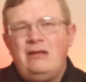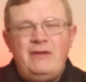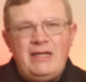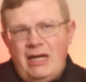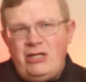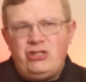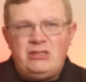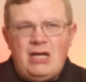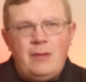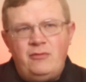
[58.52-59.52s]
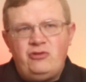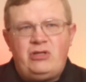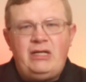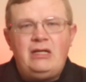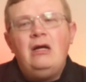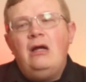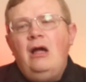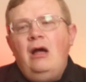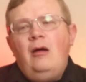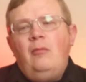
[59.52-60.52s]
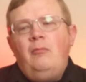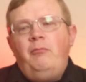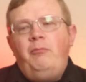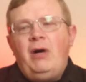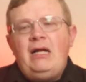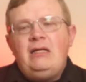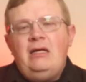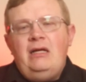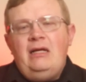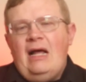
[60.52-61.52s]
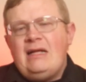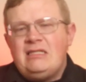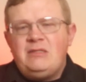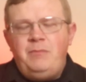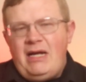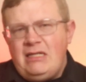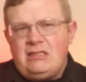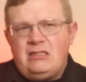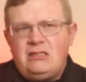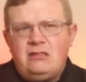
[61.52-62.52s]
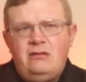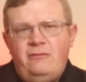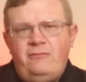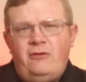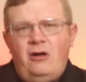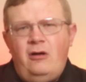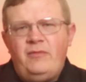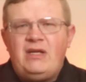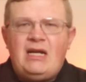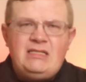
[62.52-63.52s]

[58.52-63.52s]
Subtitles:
a vacation type of drink, but it has its basis from the